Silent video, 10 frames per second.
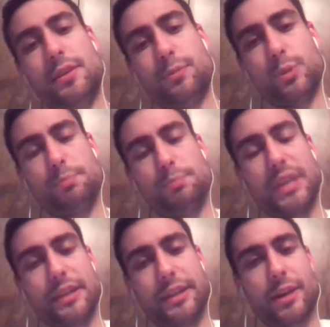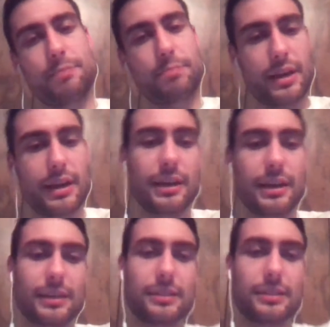was beating up
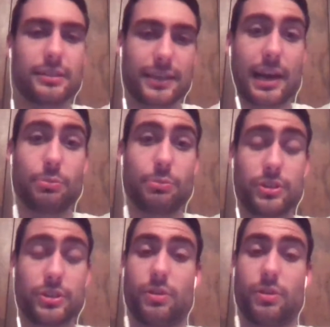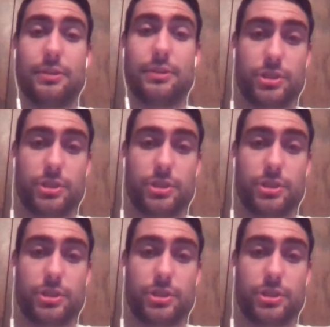on the Cowboys' O line,